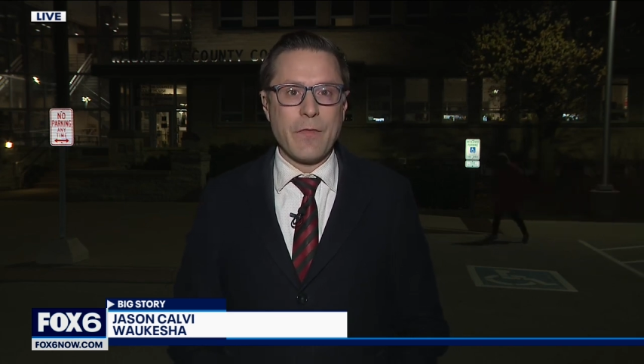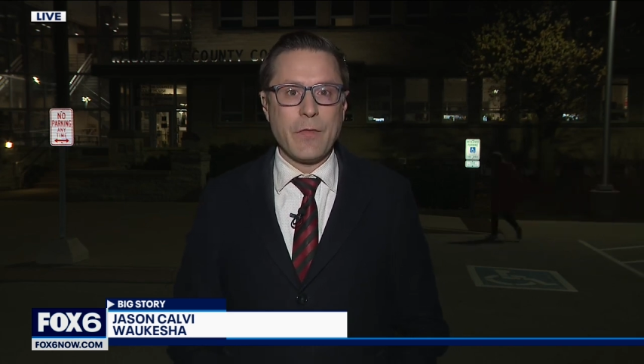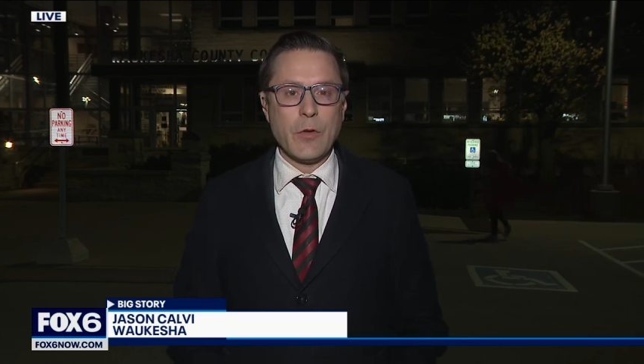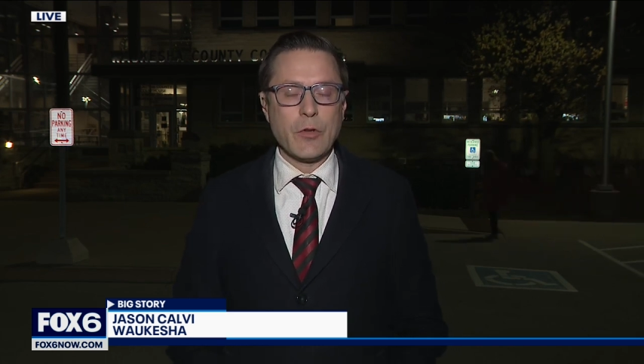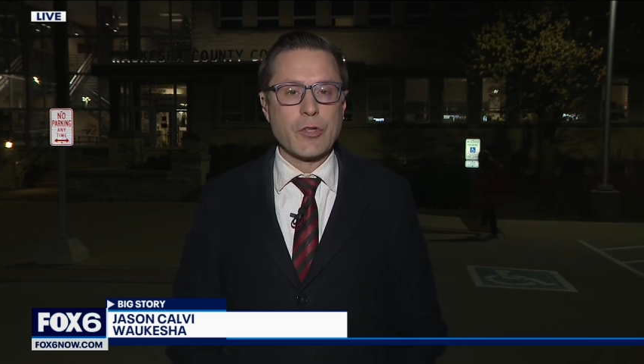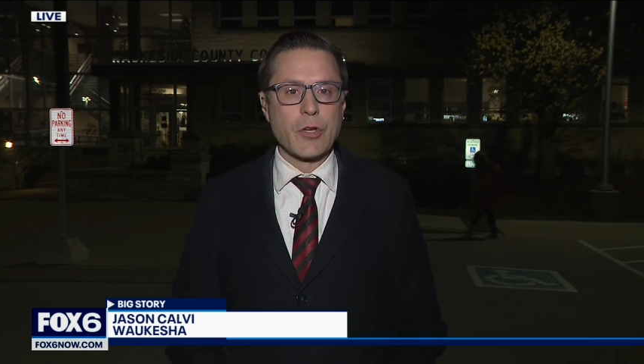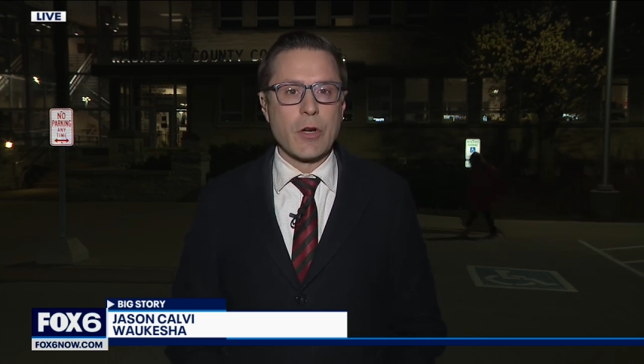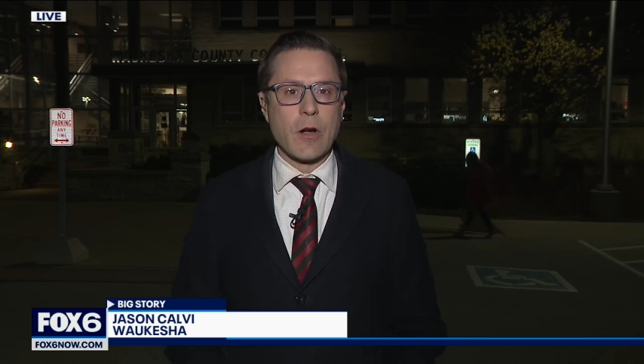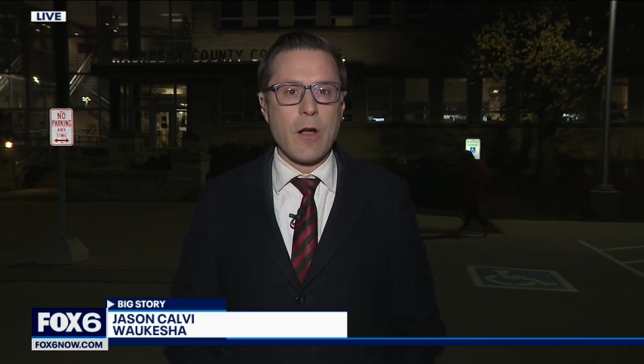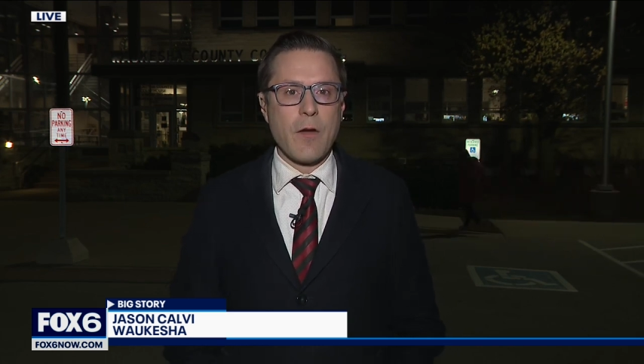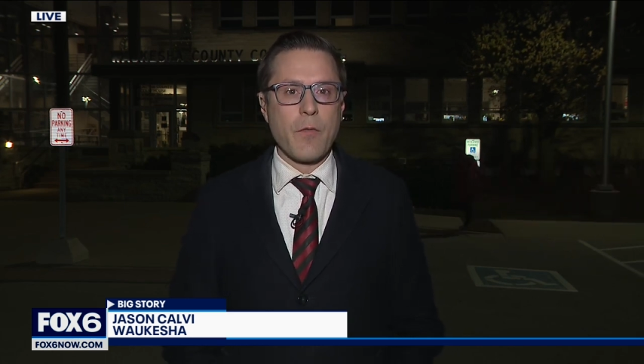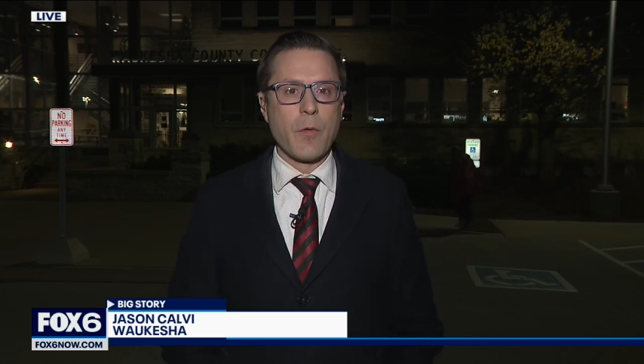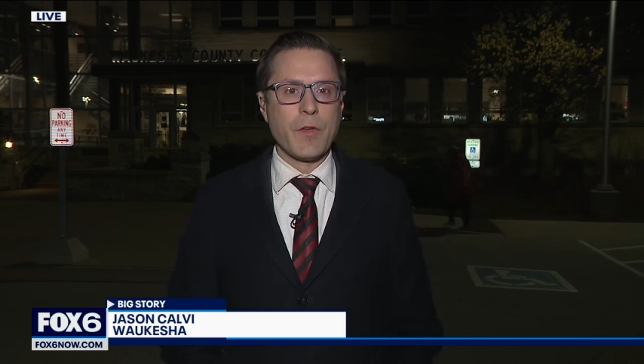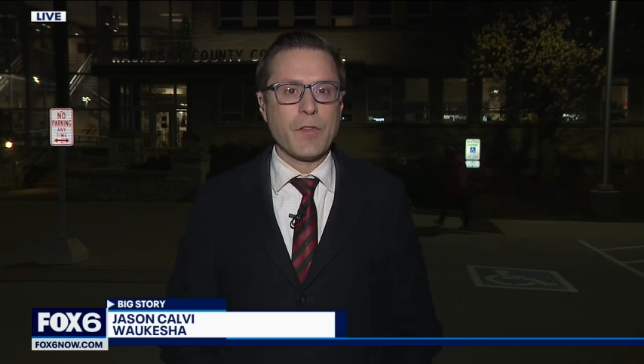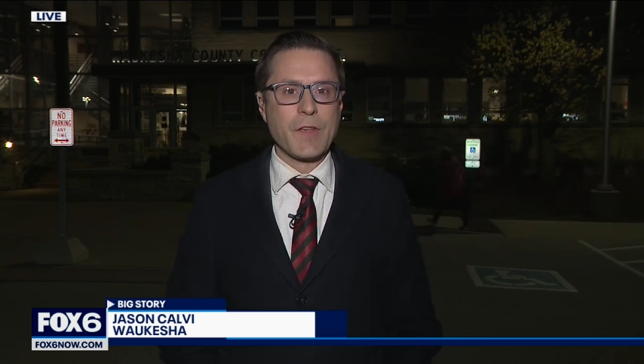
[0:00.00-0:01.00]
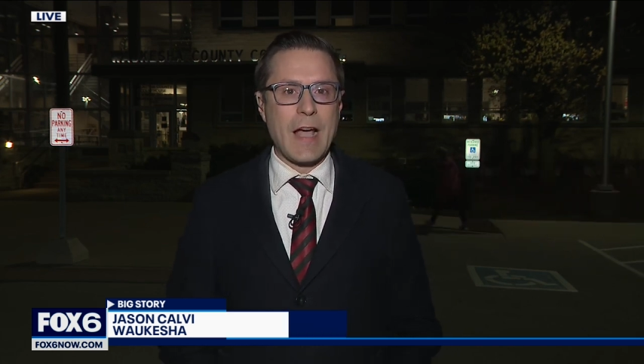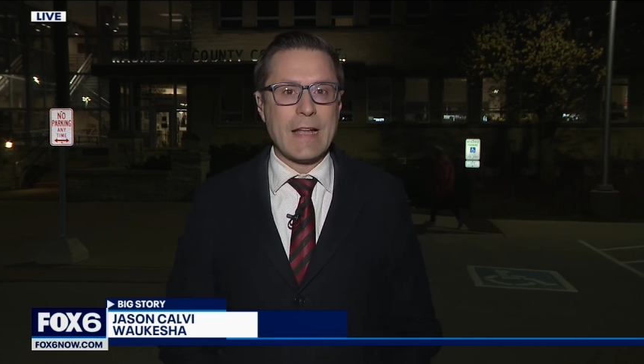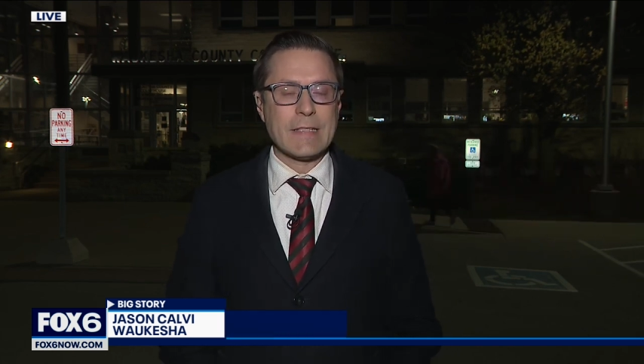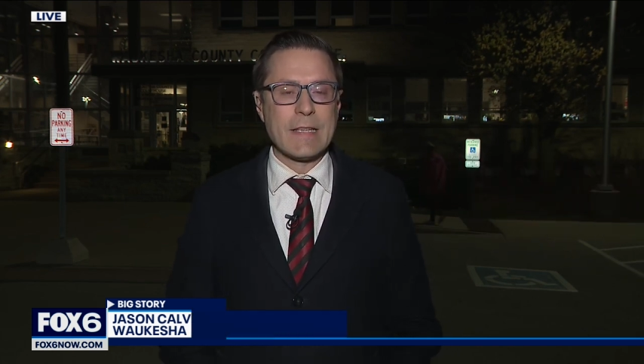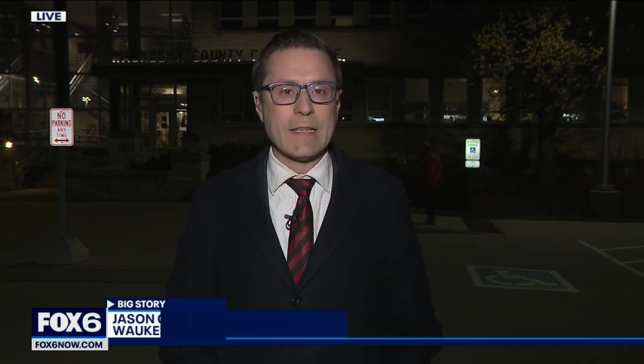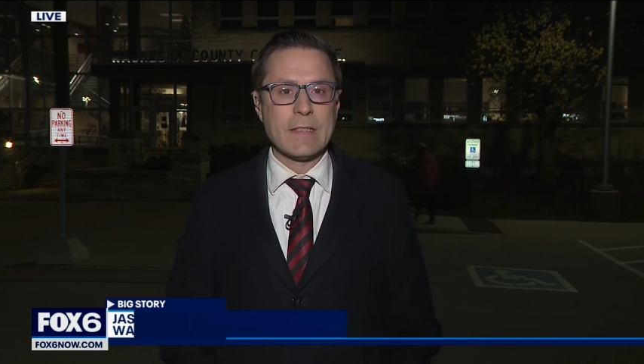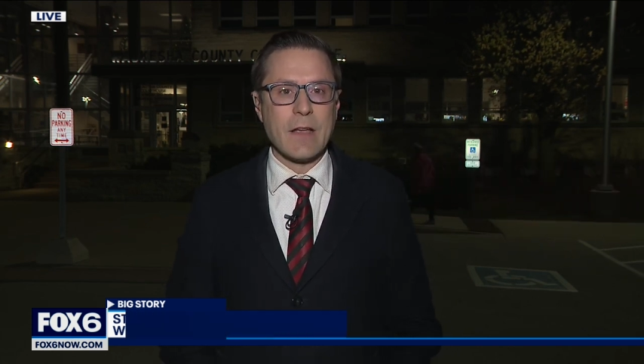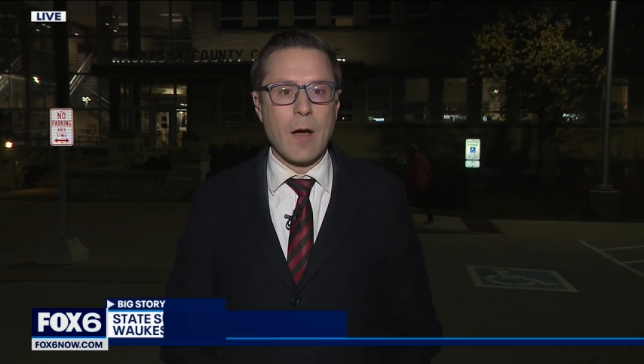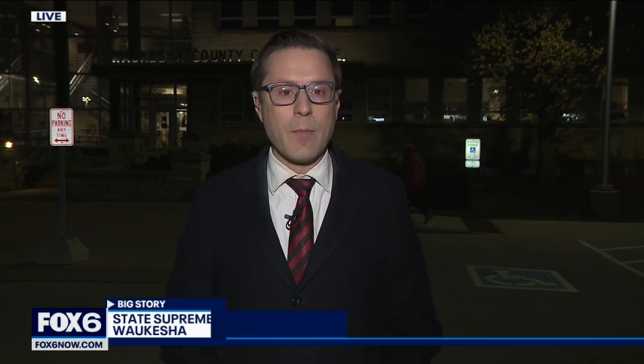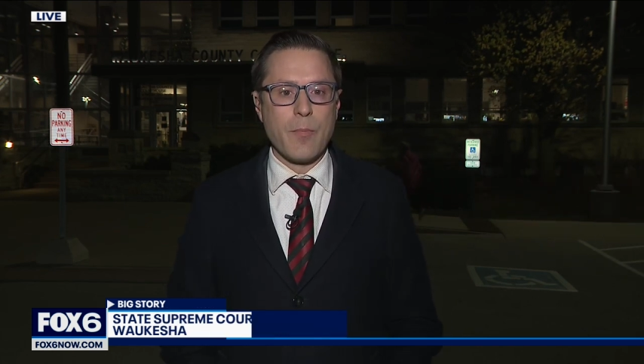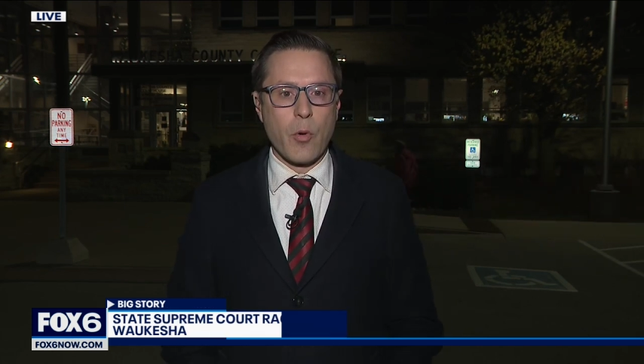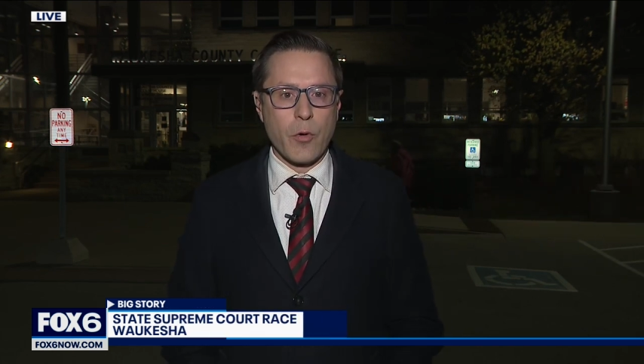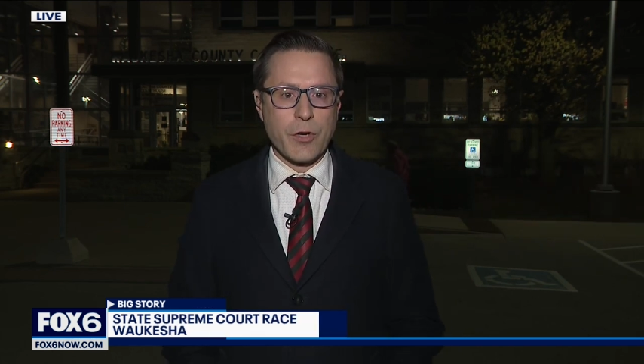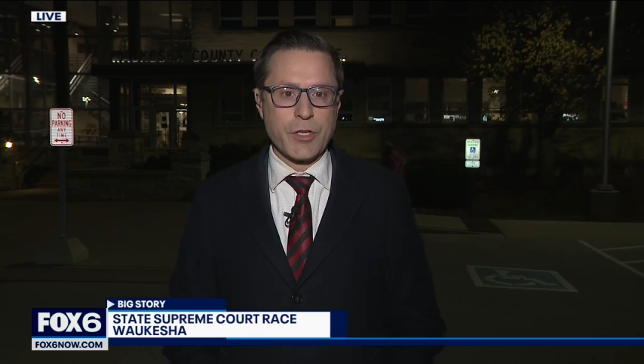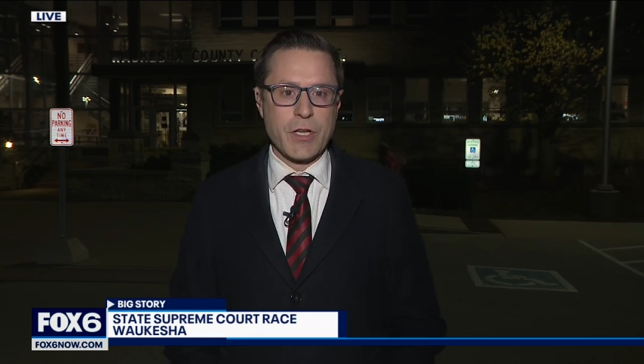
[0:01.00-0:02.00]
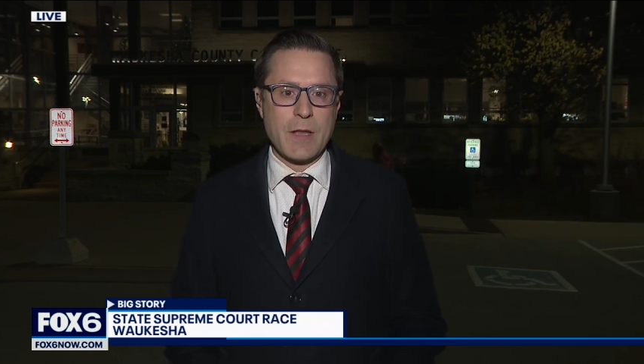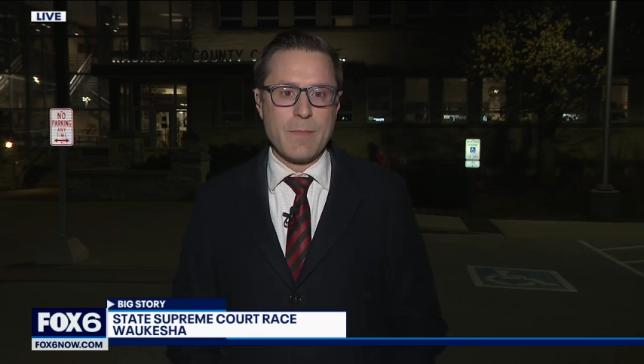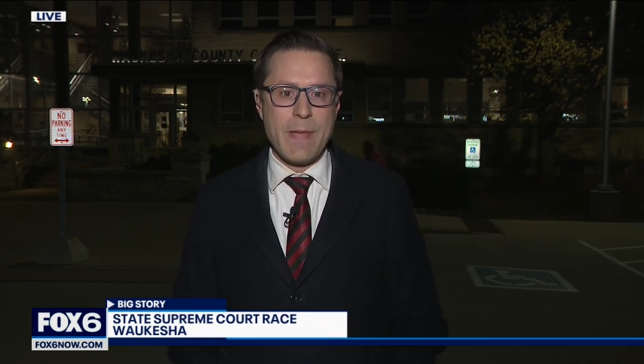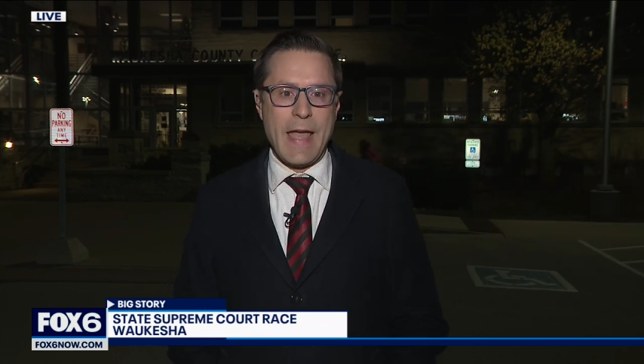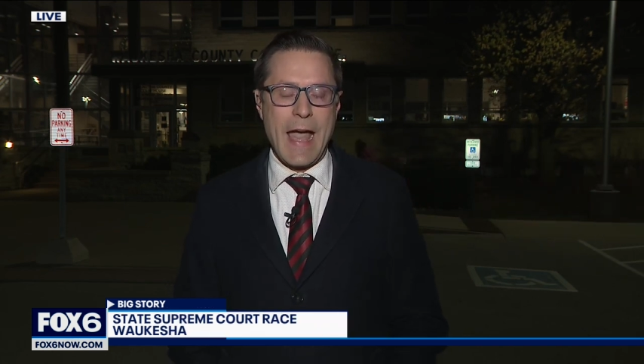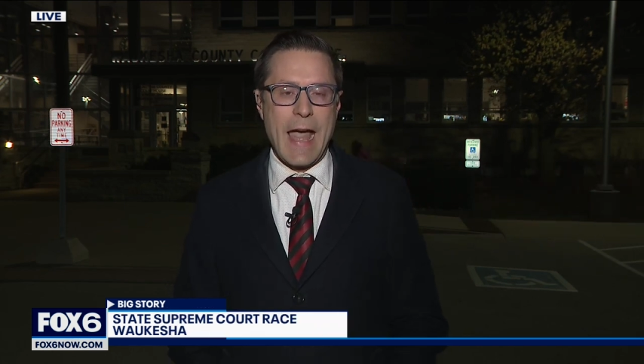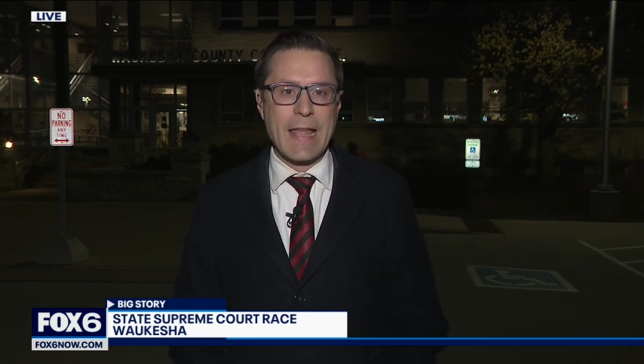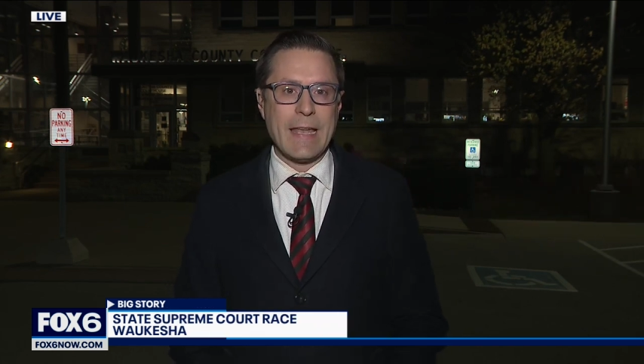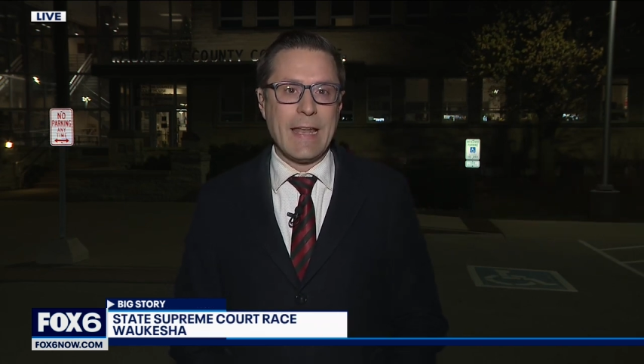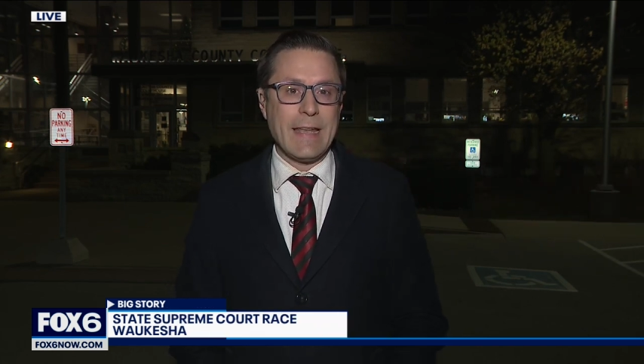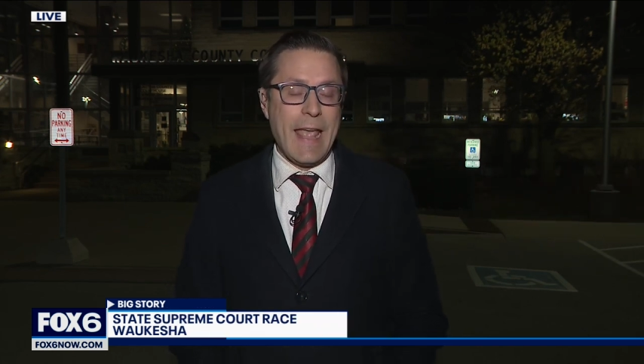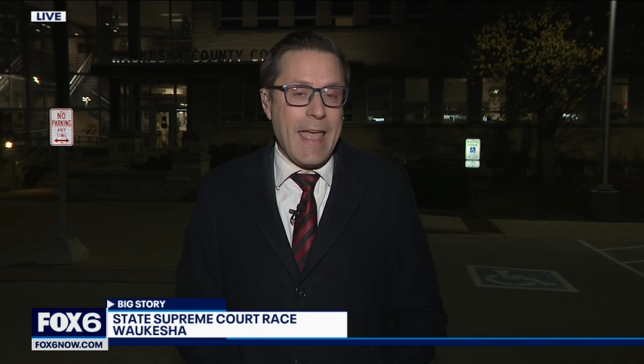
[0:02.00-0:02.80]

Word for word: future of Wisconsin's abortion ban.